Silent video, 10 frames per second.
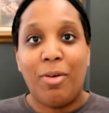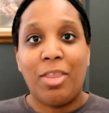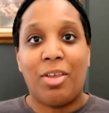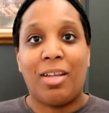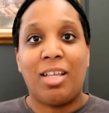So
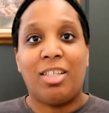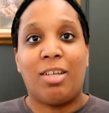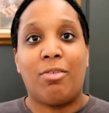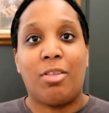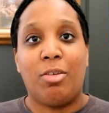I thought I'd
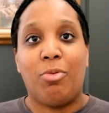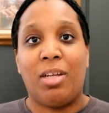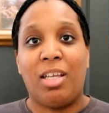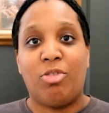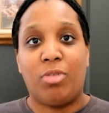share with you
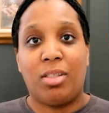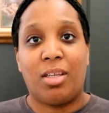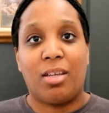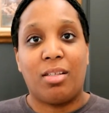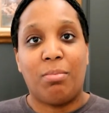an
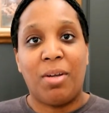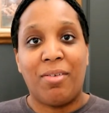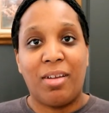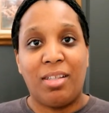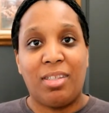interesting
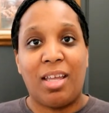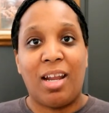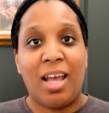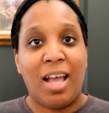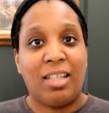experience
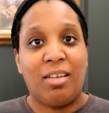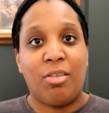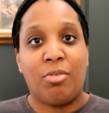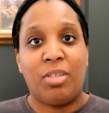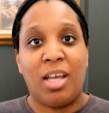that I had the
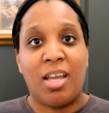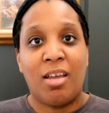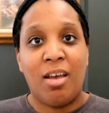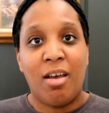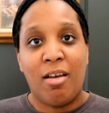other
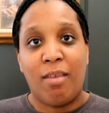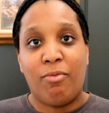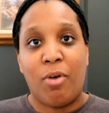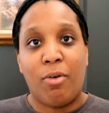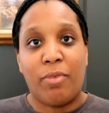day
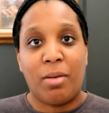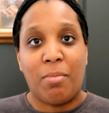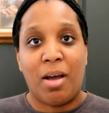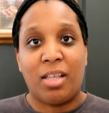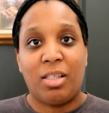
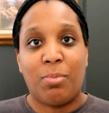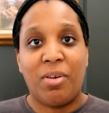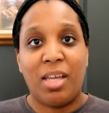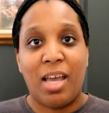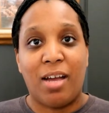involving my
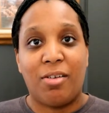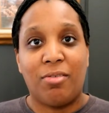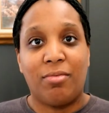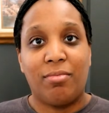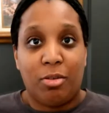spring
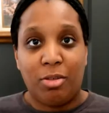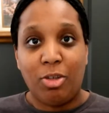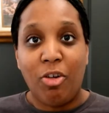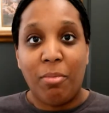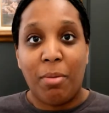hare.
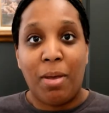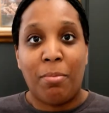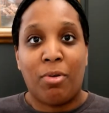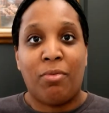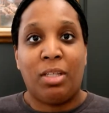So I'm a
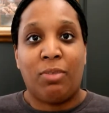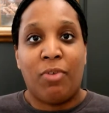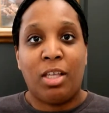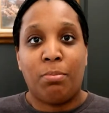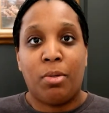member of this
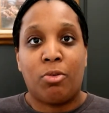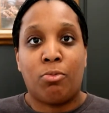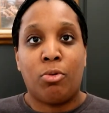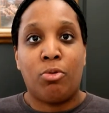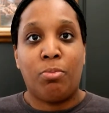Facebook
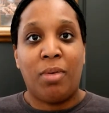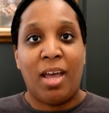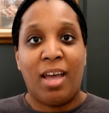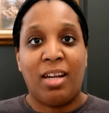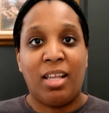group,
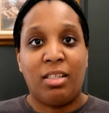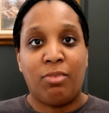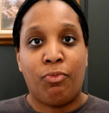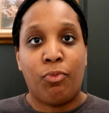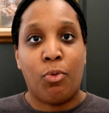and
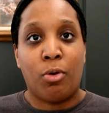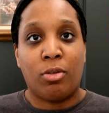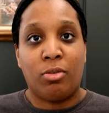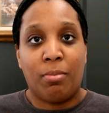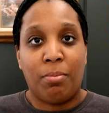it's
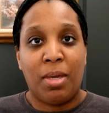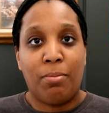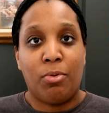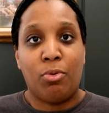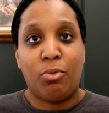for
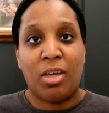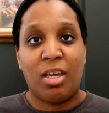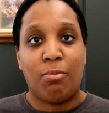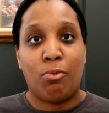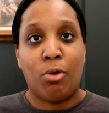people who
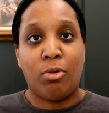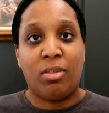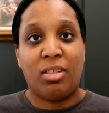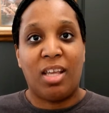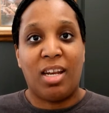keep
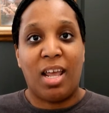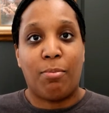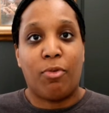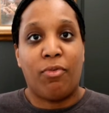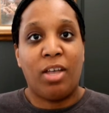rodents in
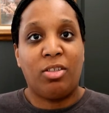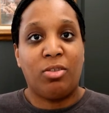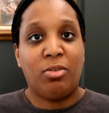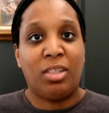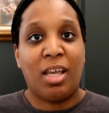a
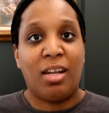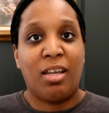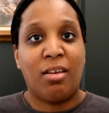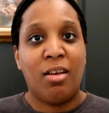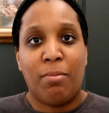professional
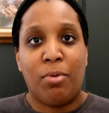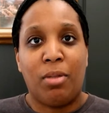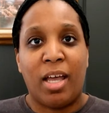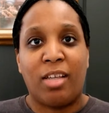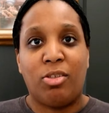setting,
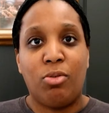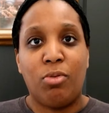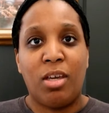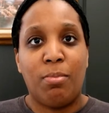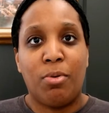people like
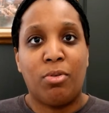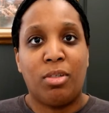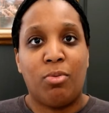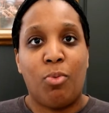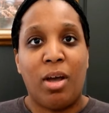
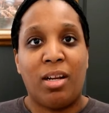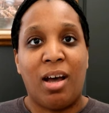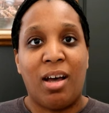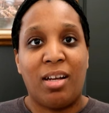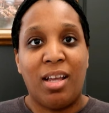zookeepers and
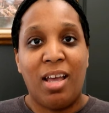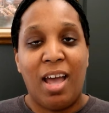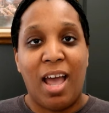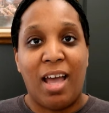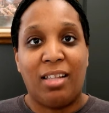whatnot,
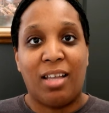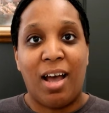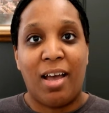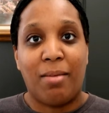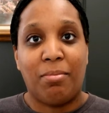and
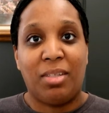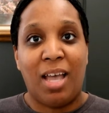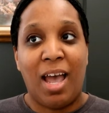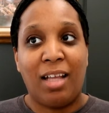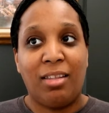I'm
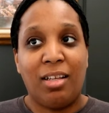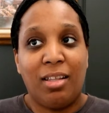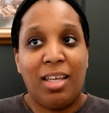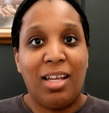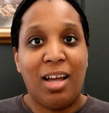
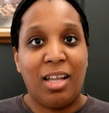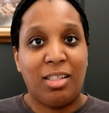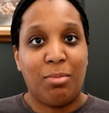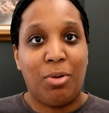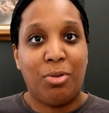technically
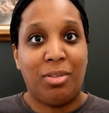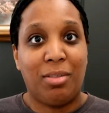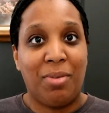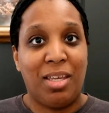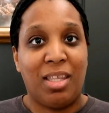not
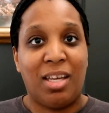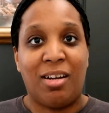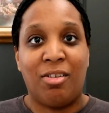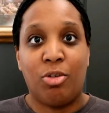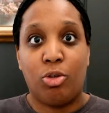supposed to be
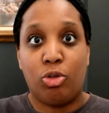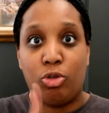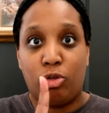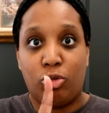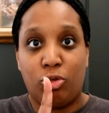there.
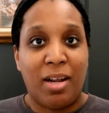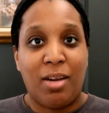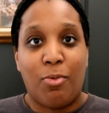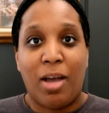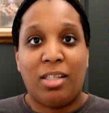But
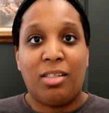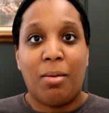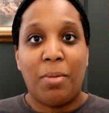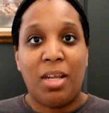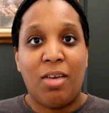anyway,
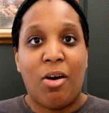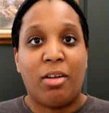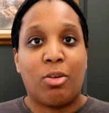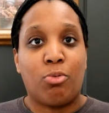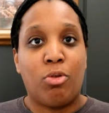somebody
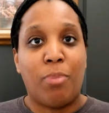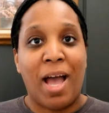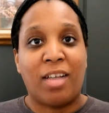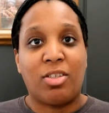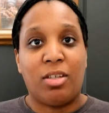on the group
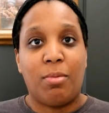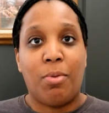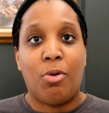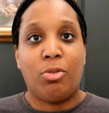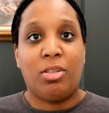actually
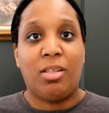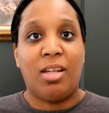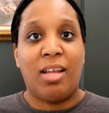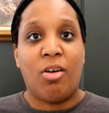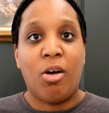
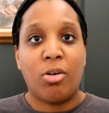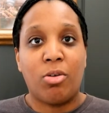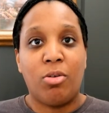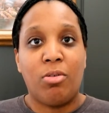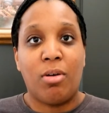posted an
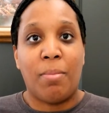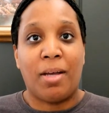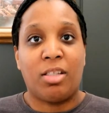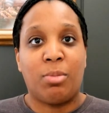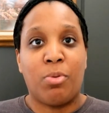article
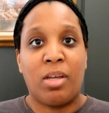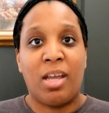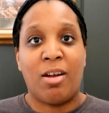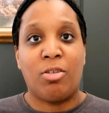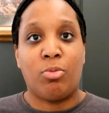about spring
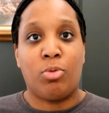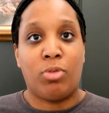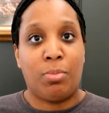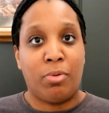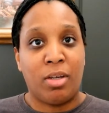hares, which
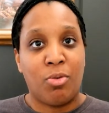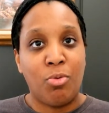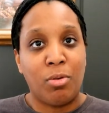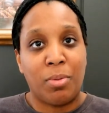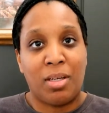was pretty
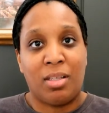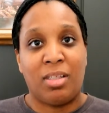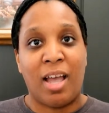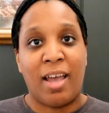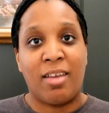cool
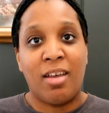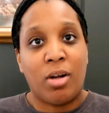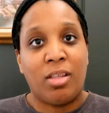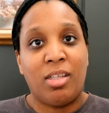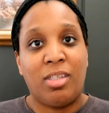because I
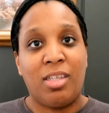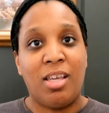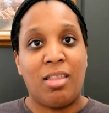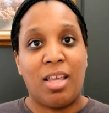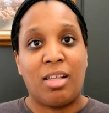rarely
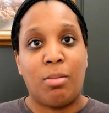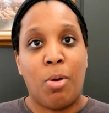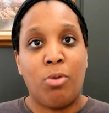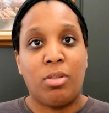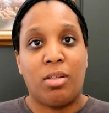see things
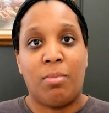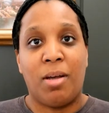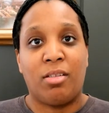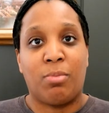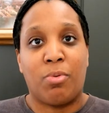posted
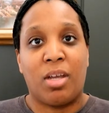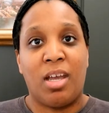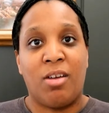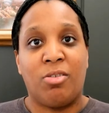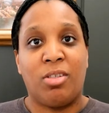about spring
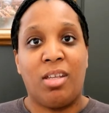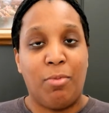hares.